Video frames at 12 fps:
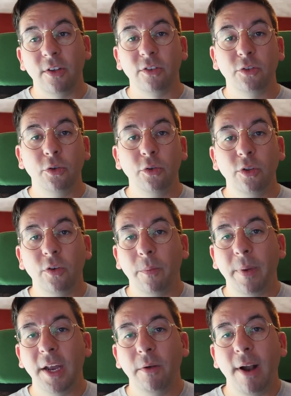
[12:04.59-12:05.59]
there's two little
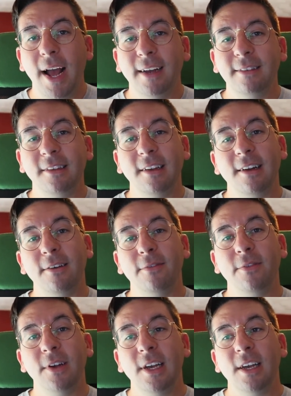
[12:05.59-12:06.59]
pin racks
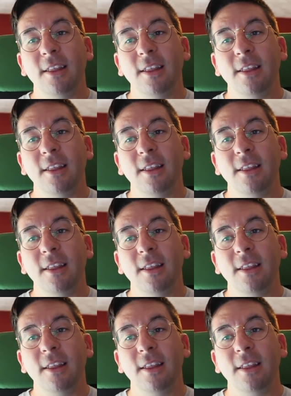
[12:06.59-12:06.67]
of